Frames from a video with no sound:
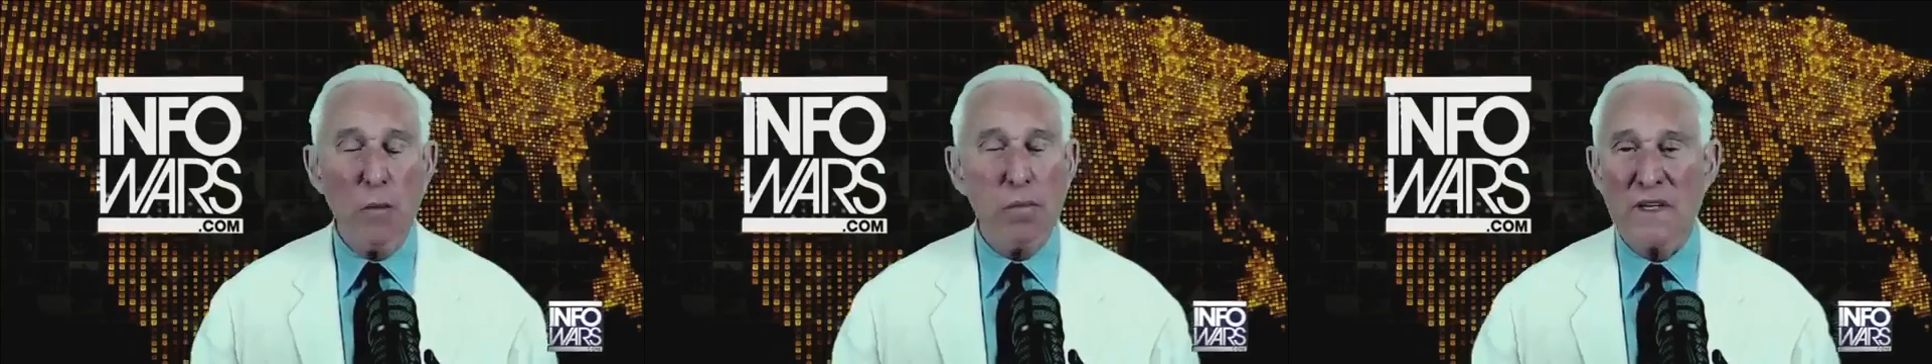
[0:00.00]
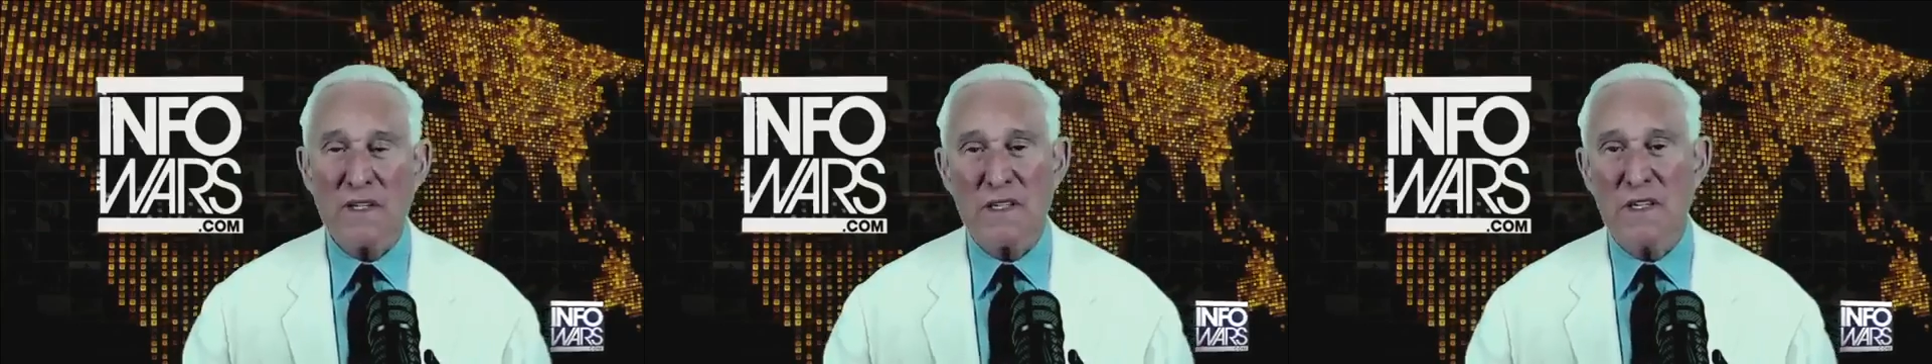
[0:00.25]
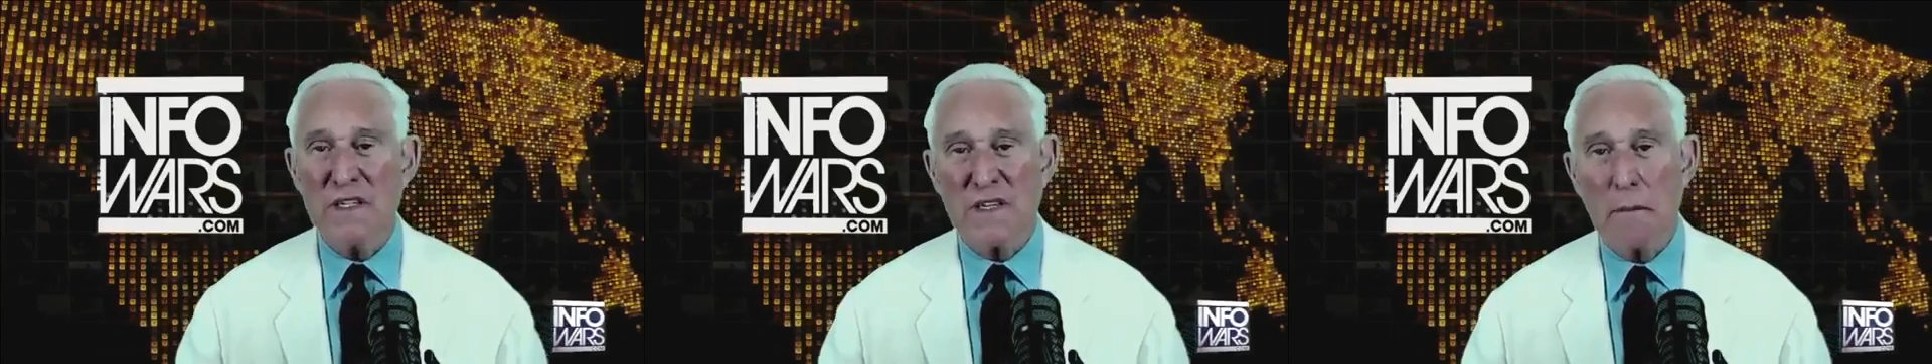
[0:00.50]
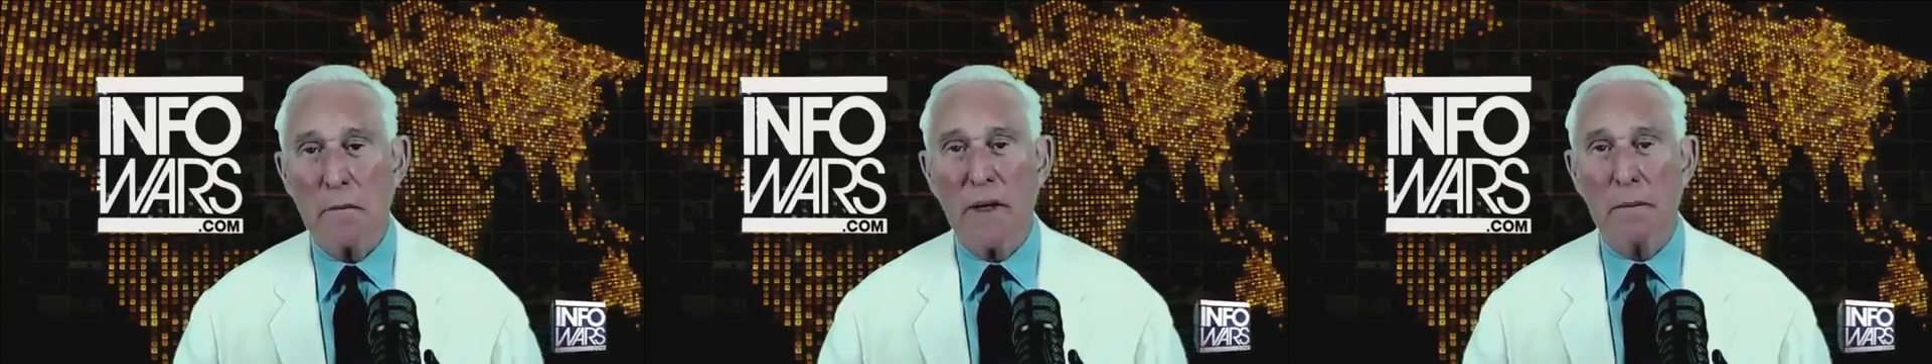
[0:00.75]
president has
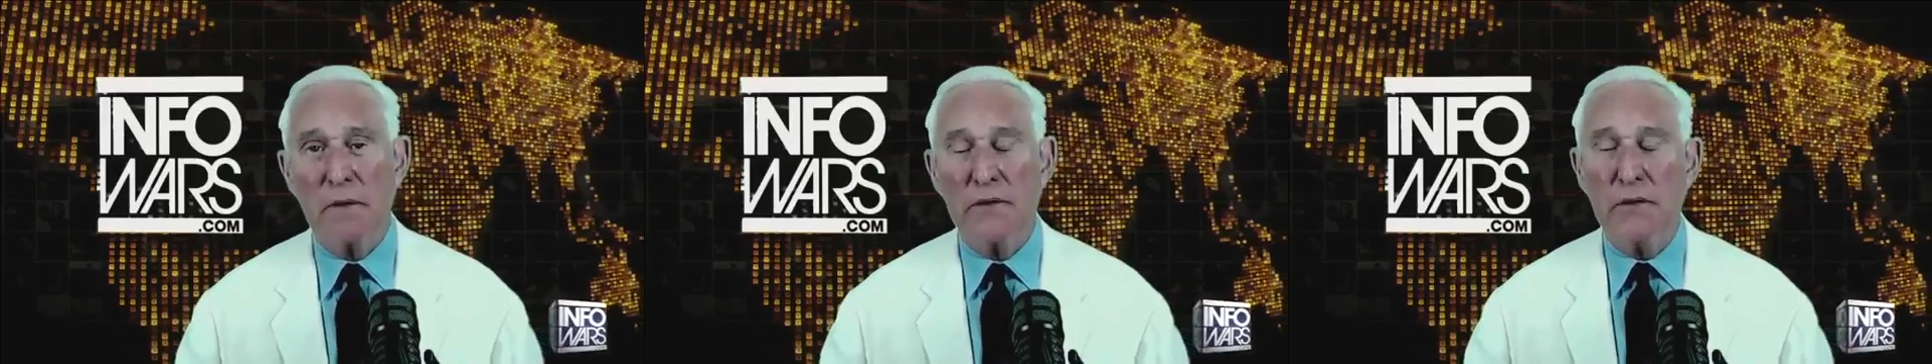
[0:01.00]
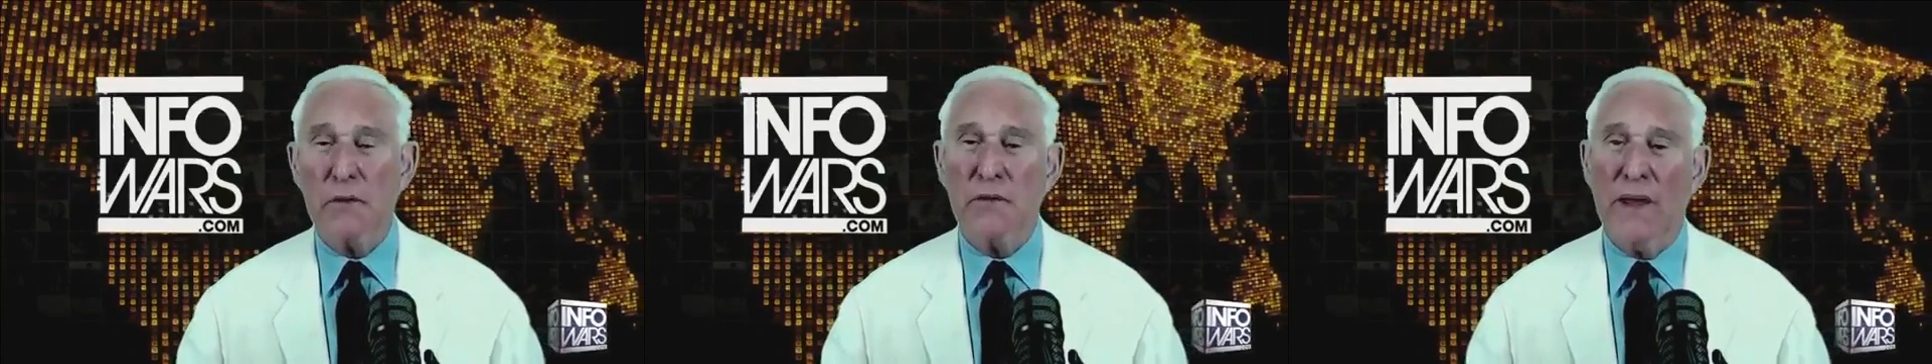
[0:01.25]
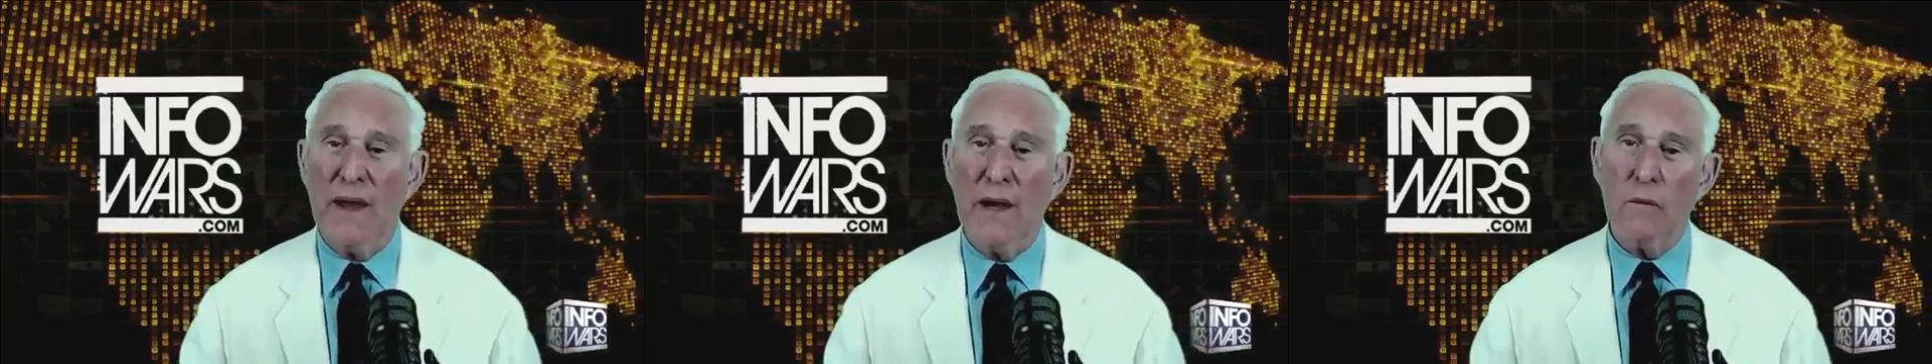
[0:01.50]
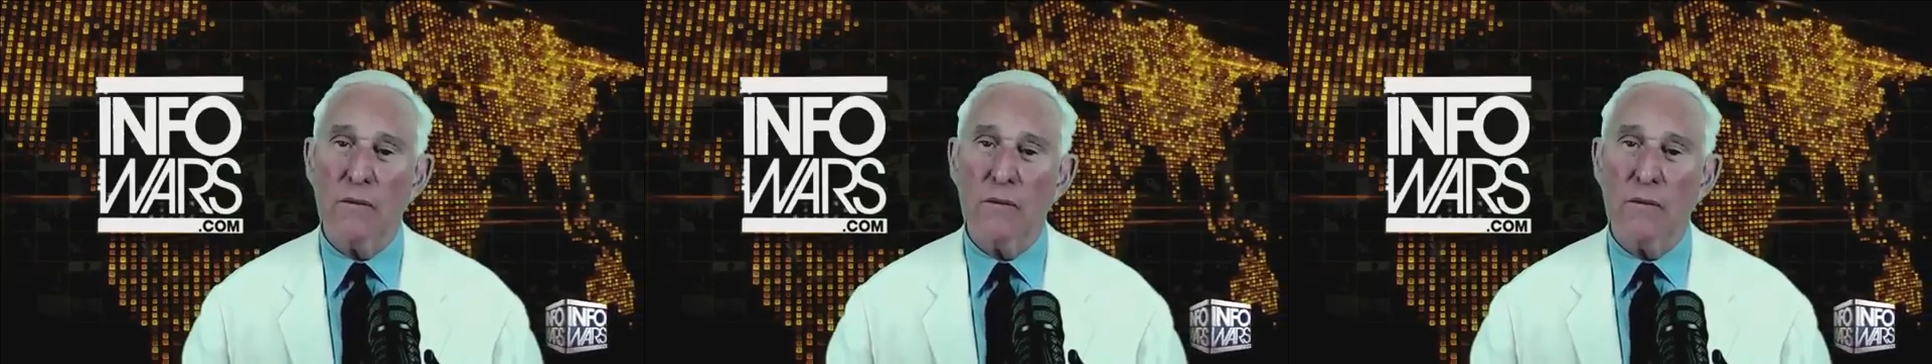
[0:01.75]
ever been able to do that.